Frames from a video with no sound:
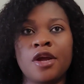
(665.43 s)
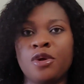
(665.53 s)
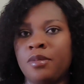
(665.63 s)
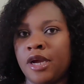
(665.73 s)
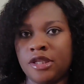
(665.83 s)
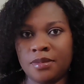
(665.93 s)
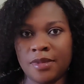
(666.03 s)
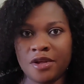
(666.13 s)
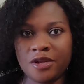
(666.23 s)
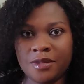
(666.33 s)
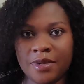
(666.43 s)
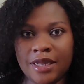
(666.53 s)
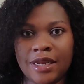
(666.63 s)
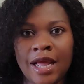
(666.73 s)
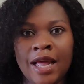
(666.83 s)
I got married to my
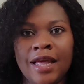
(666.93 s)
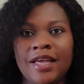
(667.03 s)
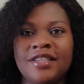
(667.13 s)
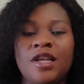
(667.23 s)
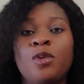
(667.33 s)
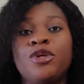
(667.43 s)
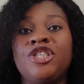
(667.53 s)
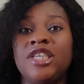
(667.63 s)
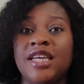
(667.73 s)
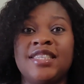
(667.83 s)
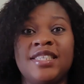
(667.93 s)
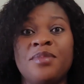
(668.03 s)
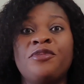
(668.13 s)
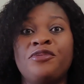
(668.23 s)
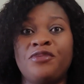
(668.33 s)
husband is that we share the
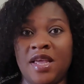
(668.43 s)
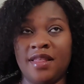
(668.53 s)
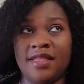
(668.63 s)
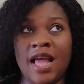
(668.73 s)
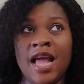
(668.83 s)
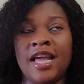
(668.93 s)
same faith.